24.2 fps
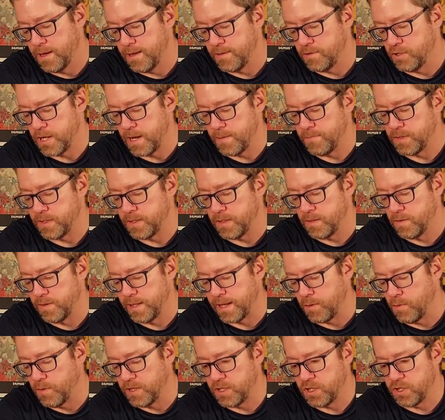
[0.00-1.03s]
gems,
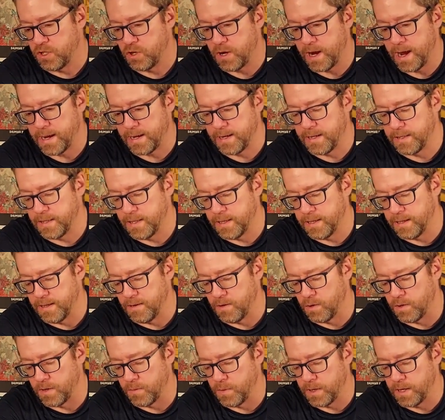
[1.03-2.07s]
like which track
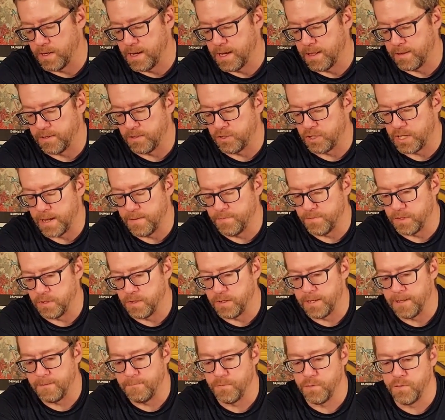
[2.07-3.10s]
or what color gems
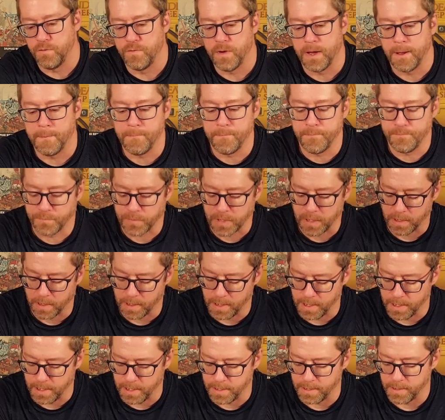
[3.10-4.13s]
you can move up,
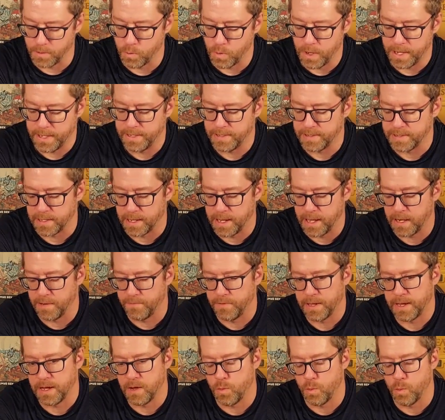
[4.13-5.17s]
and white is kind of
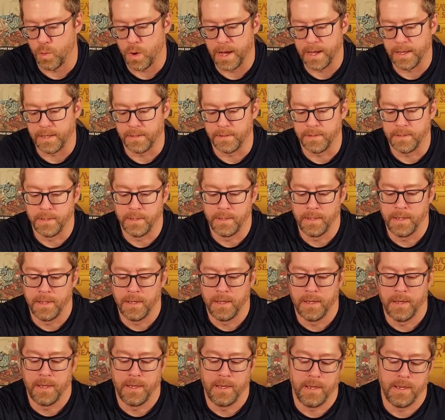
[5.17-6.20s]
like a wild.
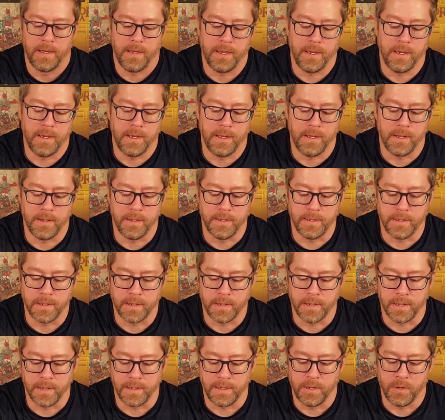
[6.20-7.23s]
And
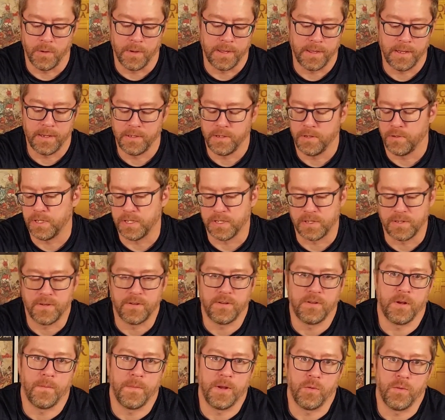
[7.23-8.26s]
and then you're just
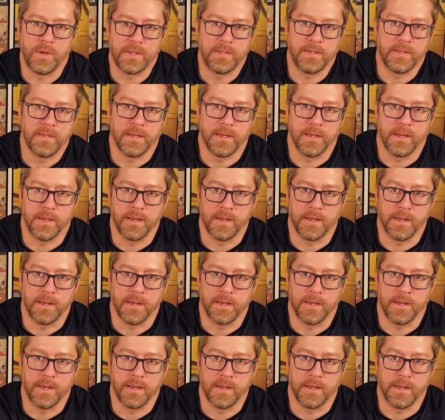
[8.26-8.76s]
determining which